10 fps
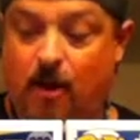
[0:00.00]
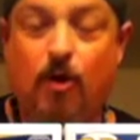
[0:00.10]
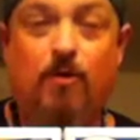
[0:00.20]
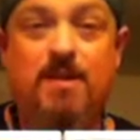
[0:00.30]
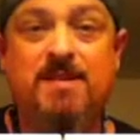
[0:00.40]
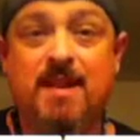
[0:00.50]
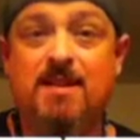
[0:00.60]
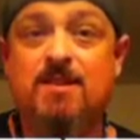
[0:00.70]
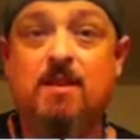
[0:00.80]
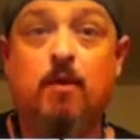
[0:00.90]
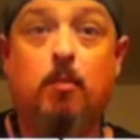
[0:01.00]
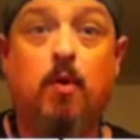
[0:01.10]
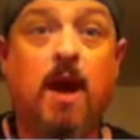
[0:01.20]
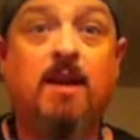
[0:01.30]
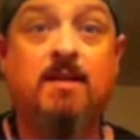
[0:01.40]
early stages of her
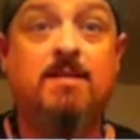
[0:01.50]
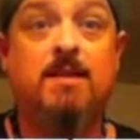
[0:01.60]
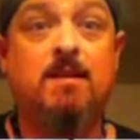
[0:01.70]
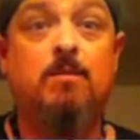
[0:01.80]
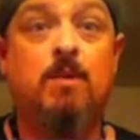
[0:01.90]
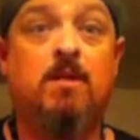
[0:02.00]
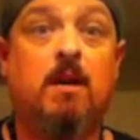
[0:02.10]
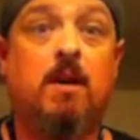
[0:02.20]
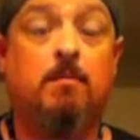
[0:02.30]
pregnancy with